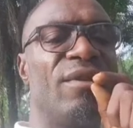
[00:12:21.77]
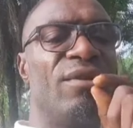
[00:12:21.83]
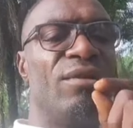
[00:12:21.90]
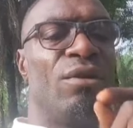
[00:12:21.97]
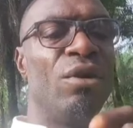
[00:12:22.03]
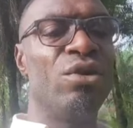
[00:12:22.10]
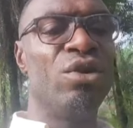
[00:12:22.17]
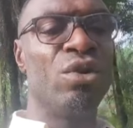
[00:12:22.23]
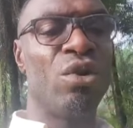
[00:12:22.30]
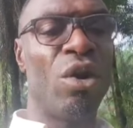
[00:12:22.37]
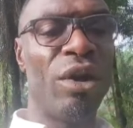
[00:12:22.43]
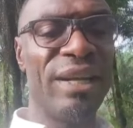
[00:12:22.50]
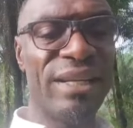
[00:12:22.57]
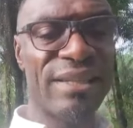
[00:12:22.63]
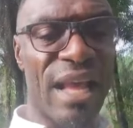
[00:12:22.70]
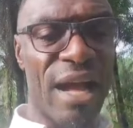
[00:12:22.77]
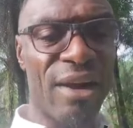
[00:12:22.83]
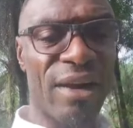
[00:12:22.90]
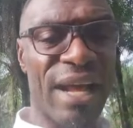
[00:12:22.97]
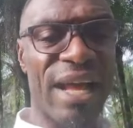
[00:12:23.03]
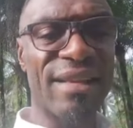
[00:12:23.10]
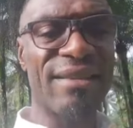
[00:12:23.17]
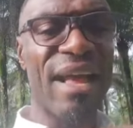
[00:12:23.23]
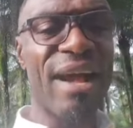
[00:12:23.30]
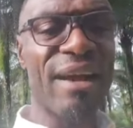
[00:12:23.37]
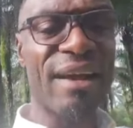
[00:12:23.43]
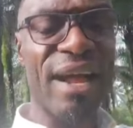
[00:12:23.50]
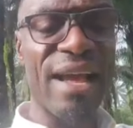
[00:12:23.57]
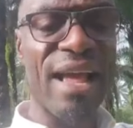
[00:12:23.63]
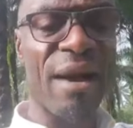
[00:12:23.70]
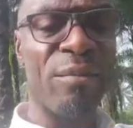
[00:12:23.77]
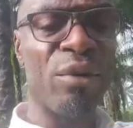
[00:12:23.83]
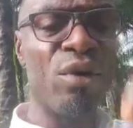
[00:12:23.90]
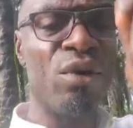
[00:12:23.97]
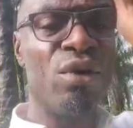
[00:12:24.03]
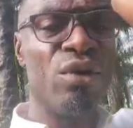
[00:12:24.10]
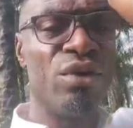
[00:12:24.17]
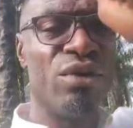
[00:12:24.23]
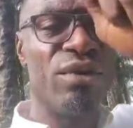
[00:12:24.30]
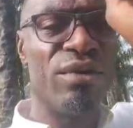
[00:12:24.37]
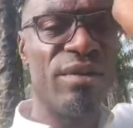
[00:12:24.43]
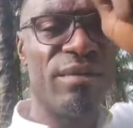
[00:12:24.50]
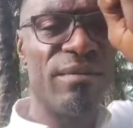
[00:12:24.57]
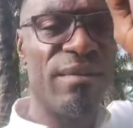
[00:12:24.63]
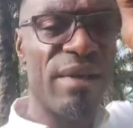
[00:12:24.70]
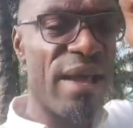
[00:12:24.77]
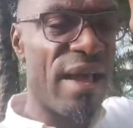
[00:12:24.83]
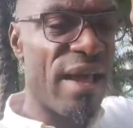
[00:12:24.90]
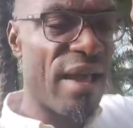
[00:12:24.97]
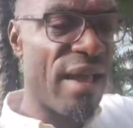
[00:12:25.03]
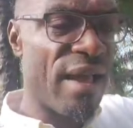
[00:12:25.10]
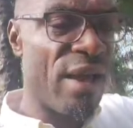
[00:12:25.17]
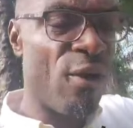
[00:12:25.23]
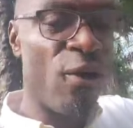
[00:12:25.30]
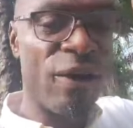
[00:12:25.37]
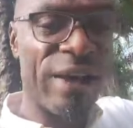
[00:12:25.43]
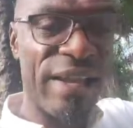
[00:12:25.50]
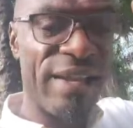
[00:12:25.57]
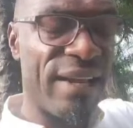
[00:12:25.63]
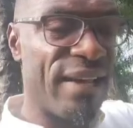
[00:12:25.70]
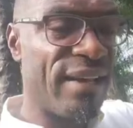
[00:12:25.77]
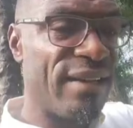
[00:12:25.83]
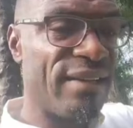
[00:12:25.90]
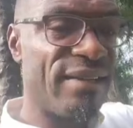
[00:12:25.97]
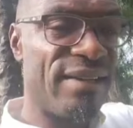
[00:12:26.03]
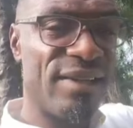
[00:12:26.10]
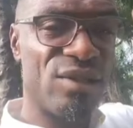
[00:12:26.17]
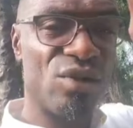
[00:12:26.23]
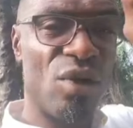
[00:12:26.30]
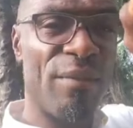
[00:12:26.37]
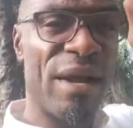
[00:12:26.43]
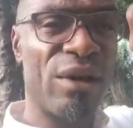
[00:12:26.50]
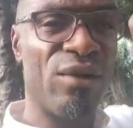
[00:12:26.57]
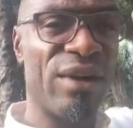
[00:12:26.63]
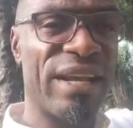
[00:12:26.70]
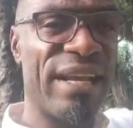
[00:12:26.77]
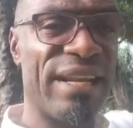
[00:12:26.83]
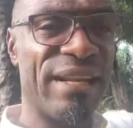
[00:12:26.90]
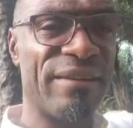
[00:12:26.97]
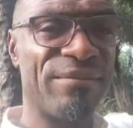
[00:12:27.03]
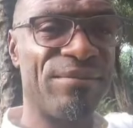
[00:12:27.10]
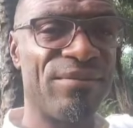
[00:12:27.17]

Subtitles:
No, you call it Crier. Crier, ogene. This normal ogele.